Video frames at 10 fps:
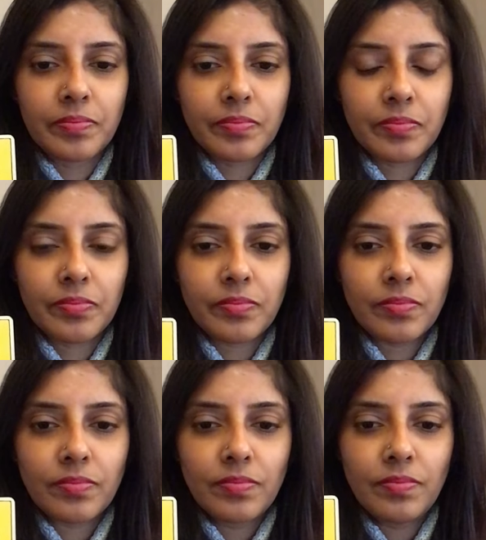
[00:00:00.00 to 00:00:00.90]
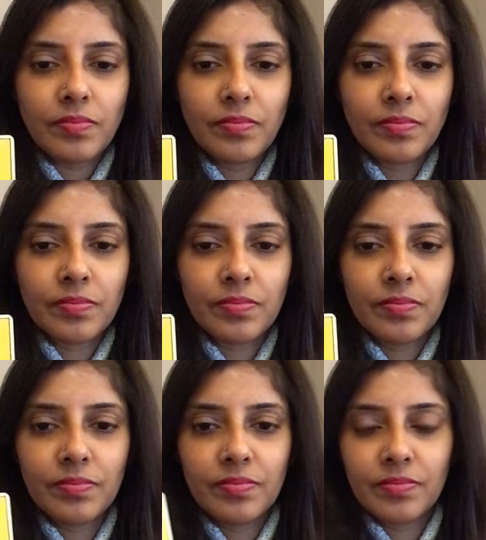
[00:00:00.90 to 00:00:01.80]

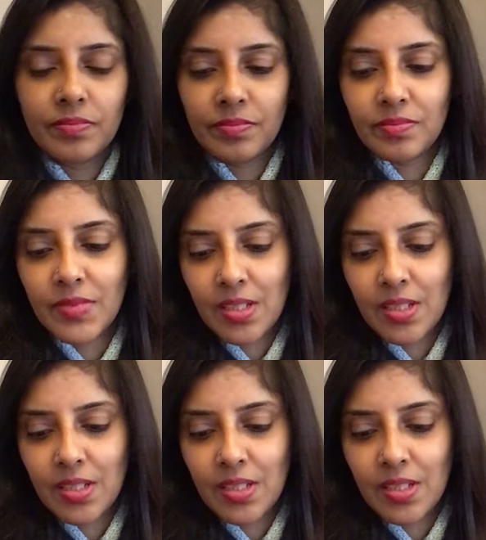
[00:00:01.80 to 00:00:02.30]
No one is speaking in this clip.